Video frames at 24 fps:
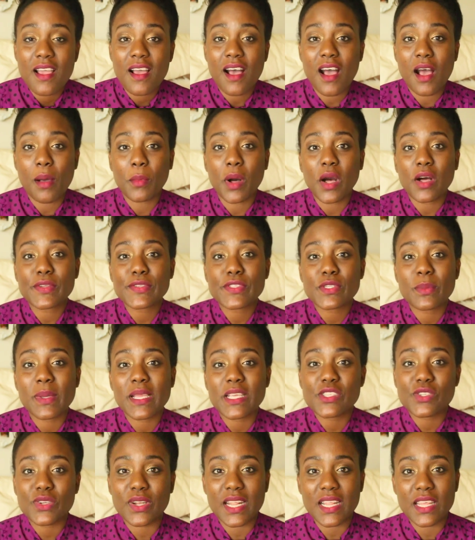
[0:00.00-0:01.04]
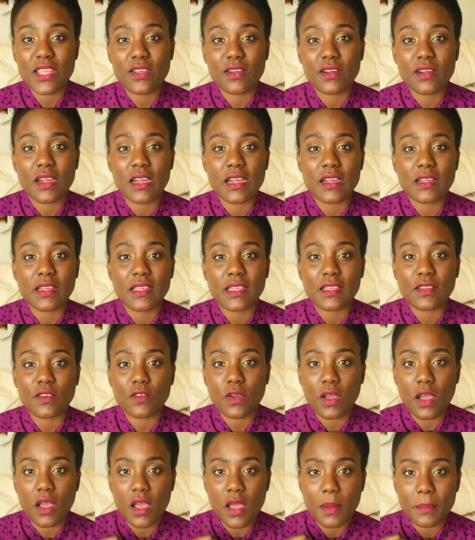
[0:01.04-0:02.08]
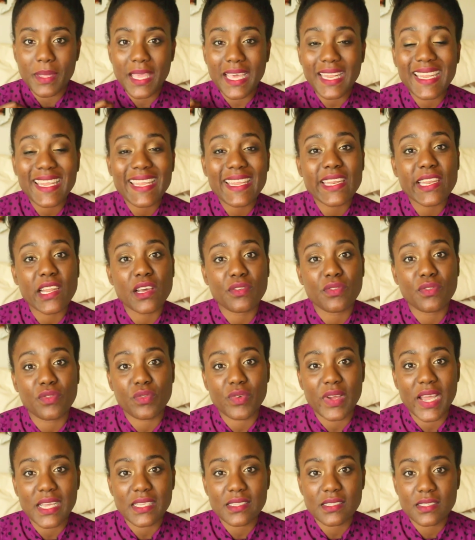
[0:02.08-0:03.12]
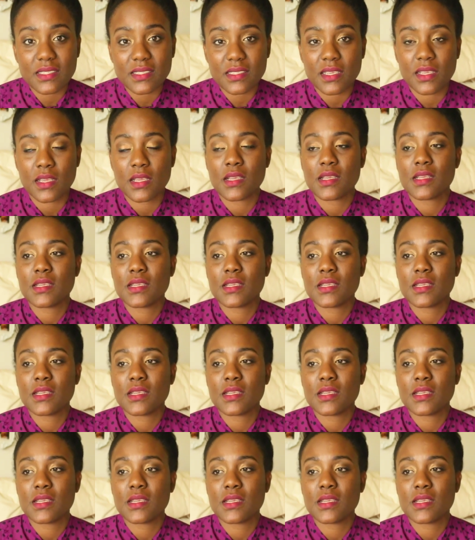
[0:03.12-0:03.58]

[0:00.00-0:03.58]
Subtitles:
Also make sure that you're getting enough rest.